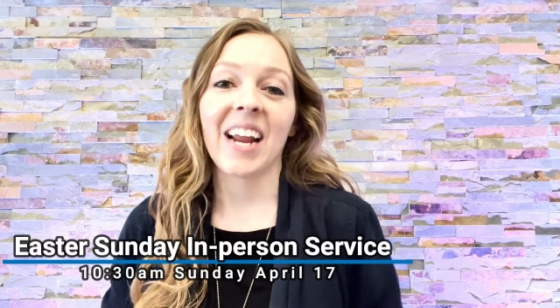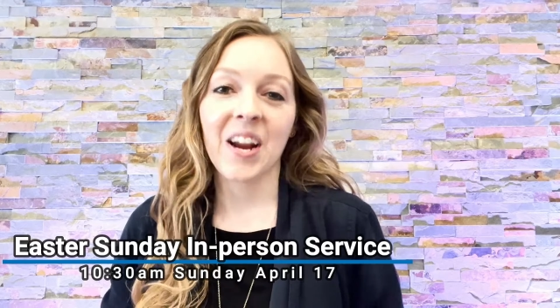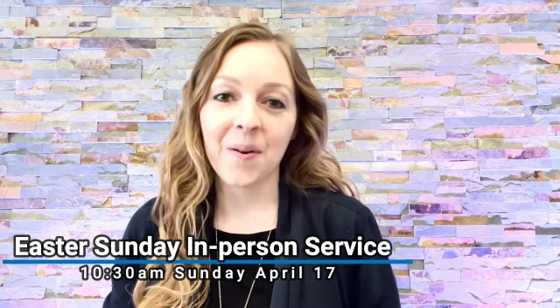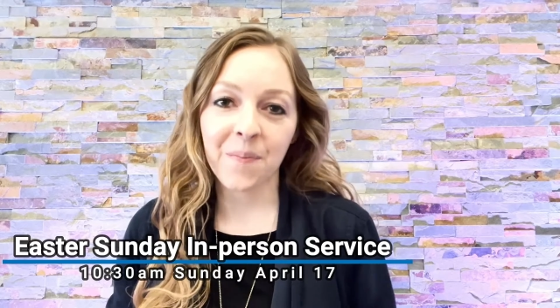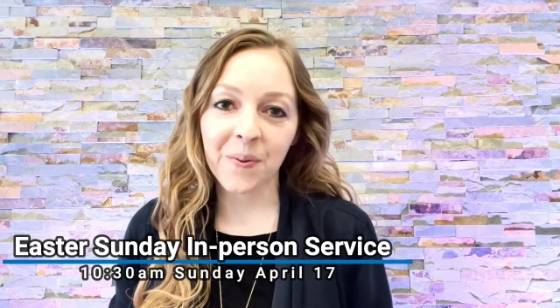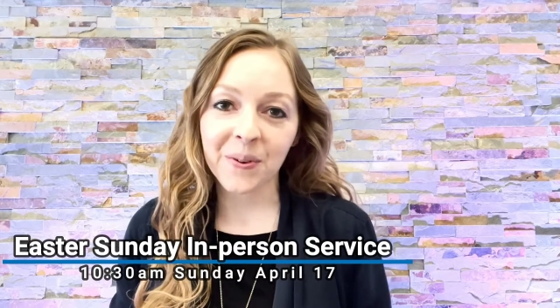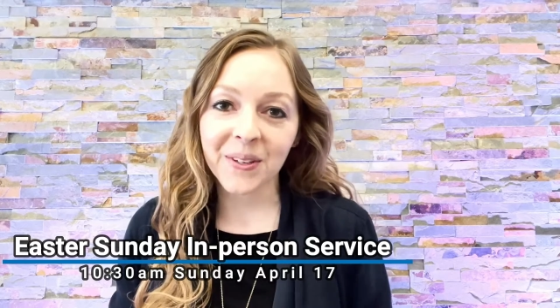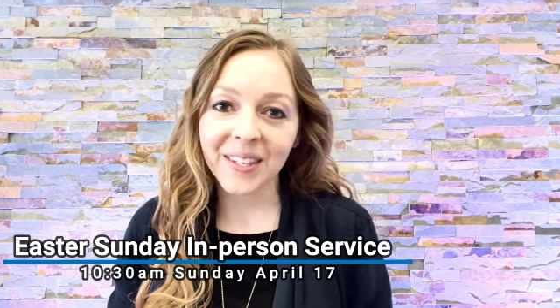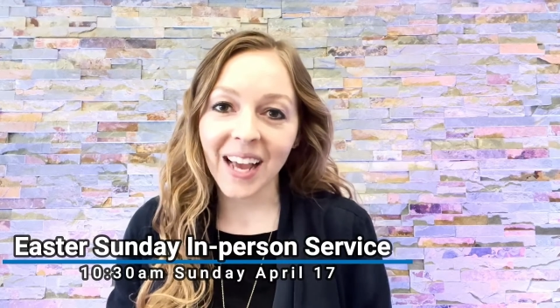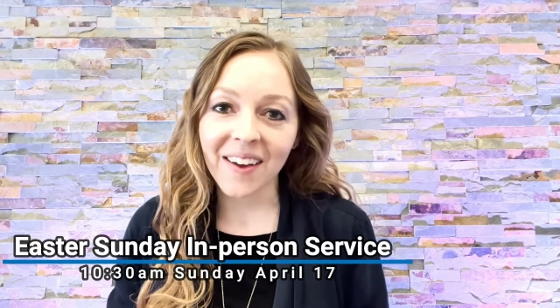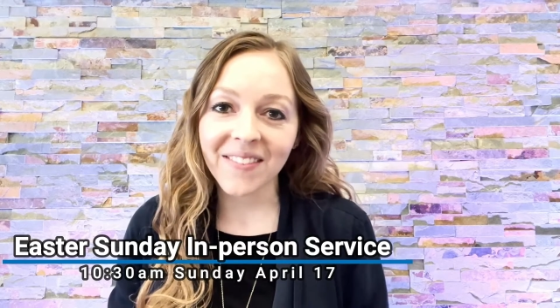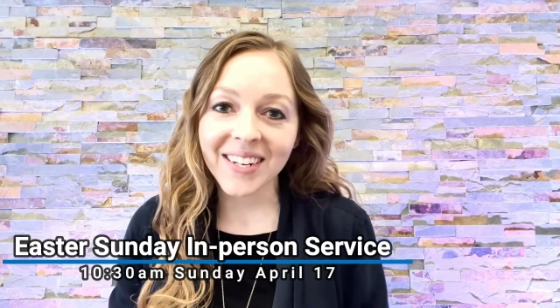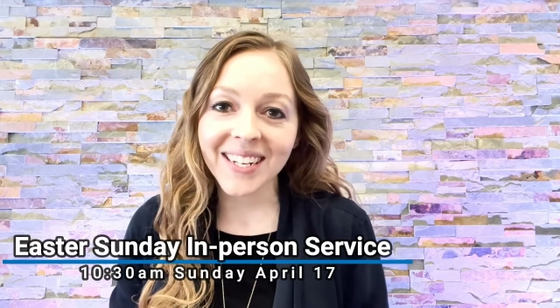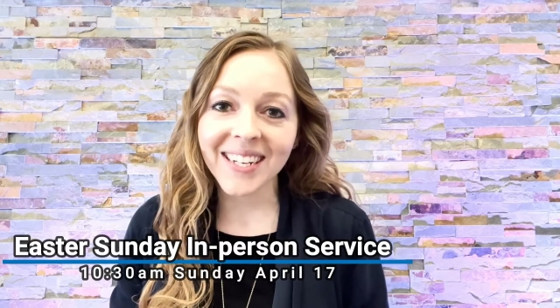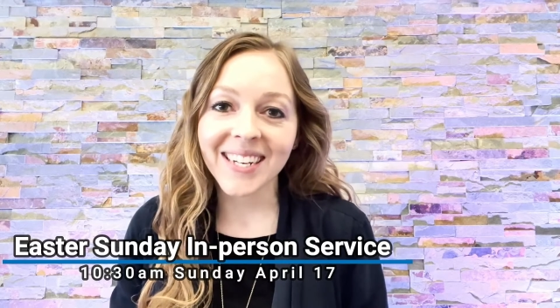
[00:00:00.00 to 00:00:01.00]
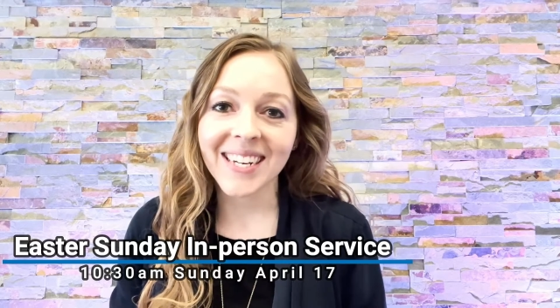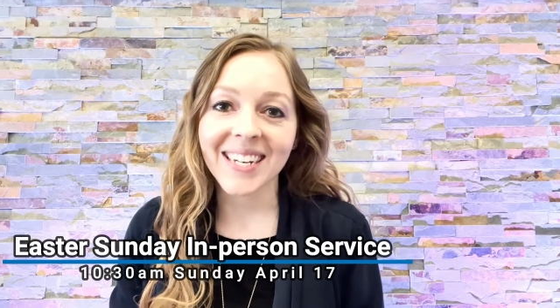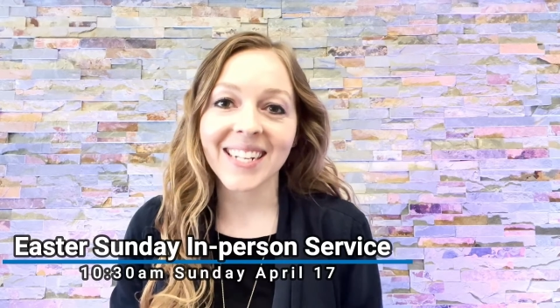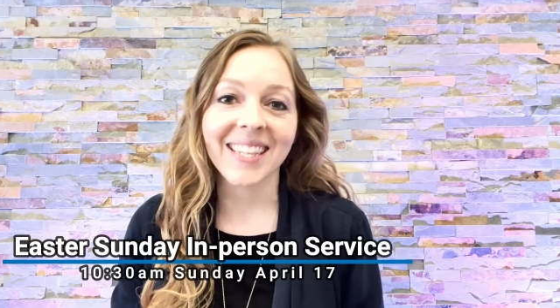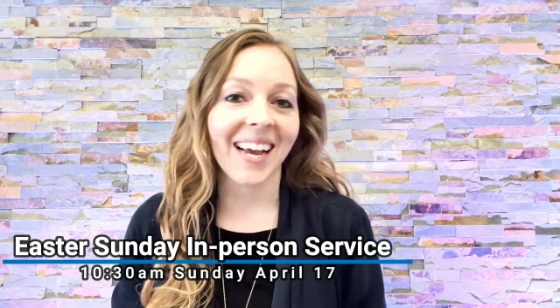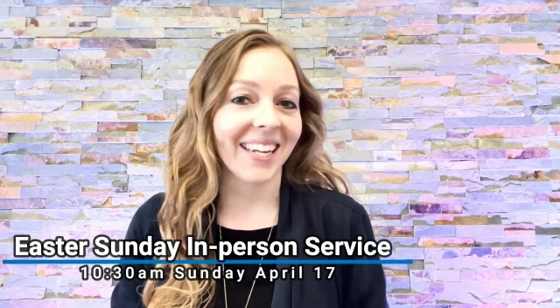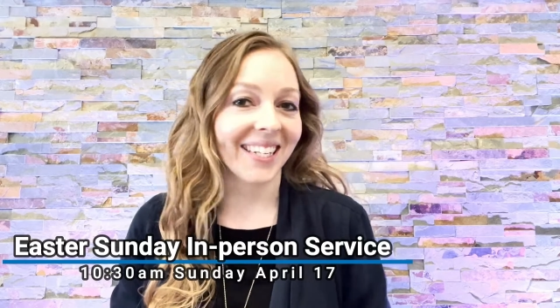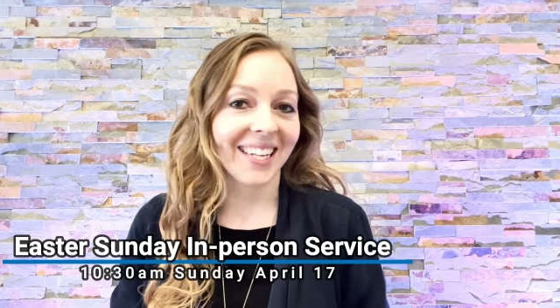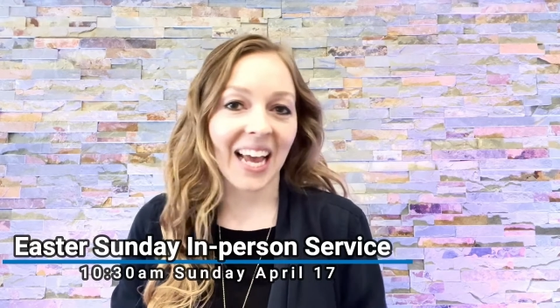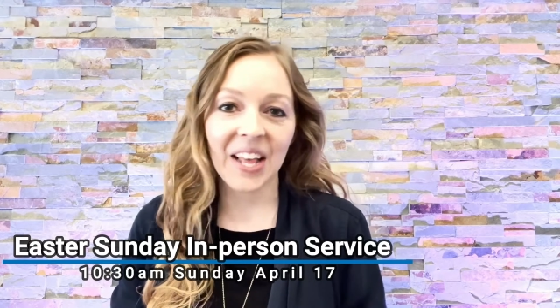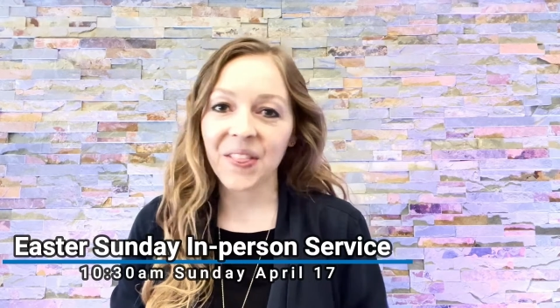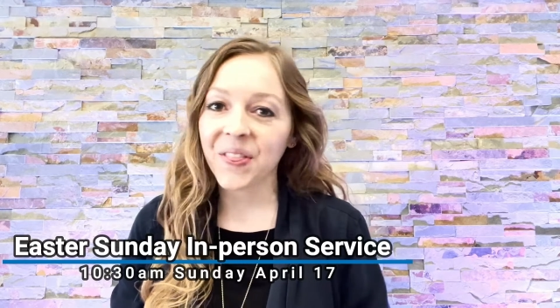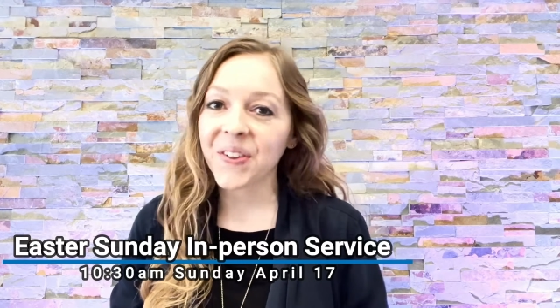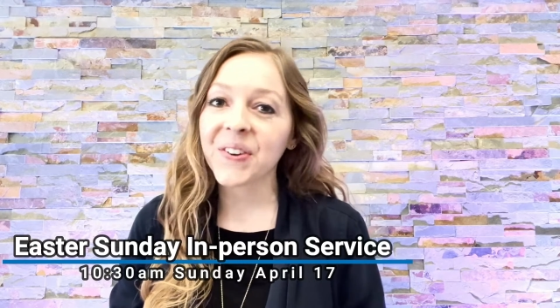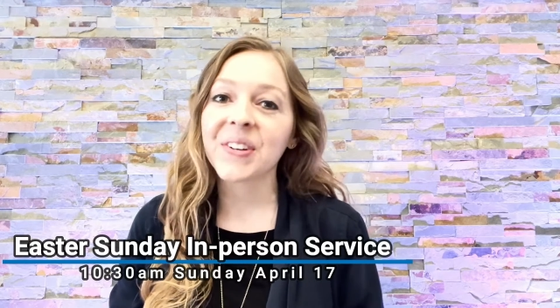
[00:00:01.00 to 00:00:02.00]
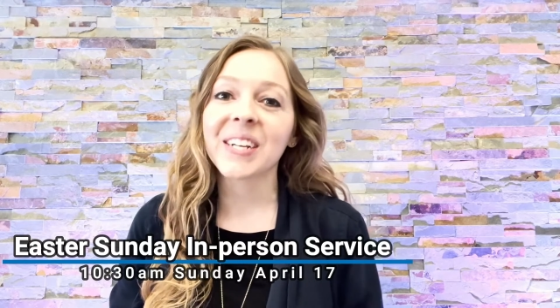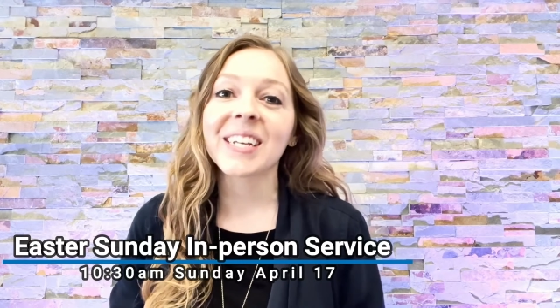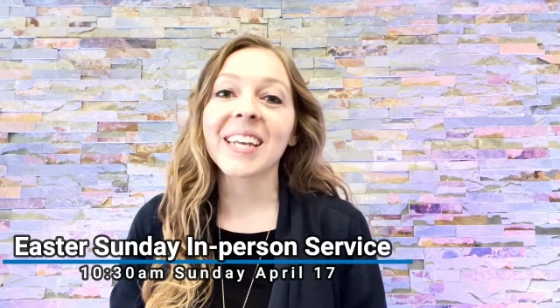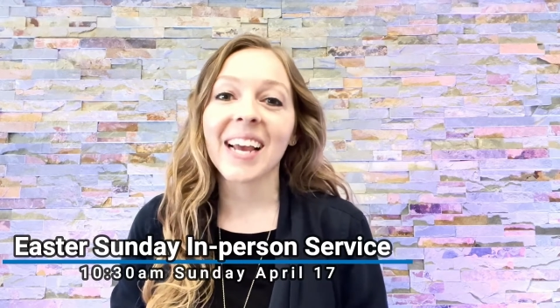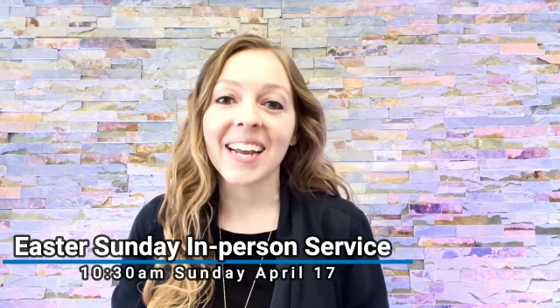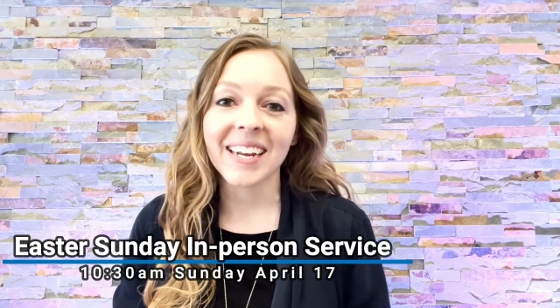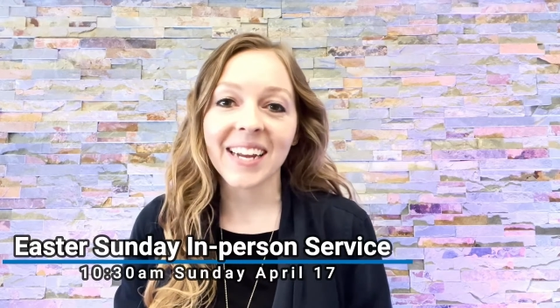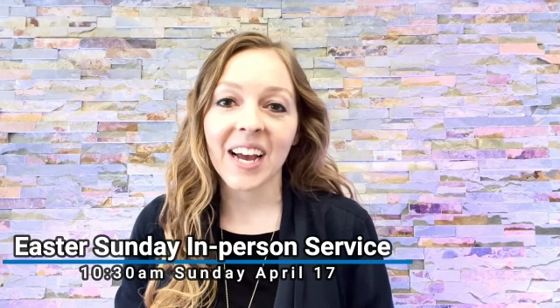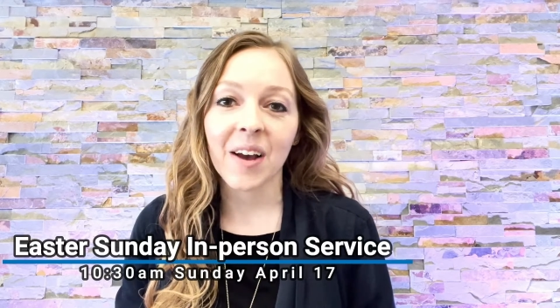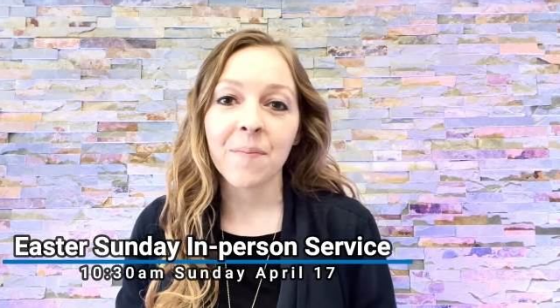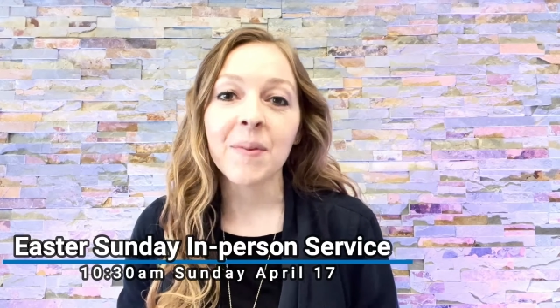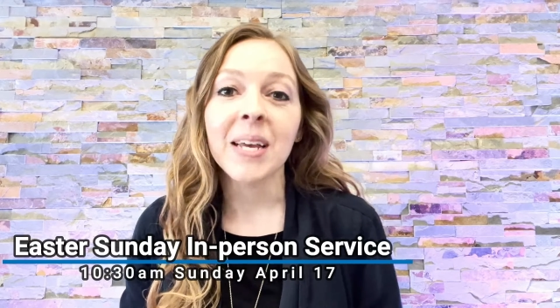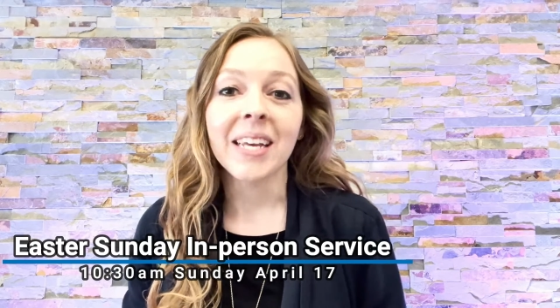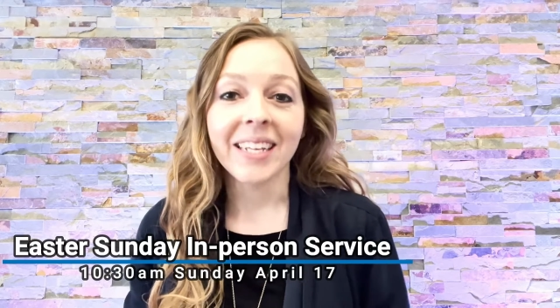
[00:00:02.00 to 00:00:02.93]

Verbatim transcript: April 17th at 10:30 a.m.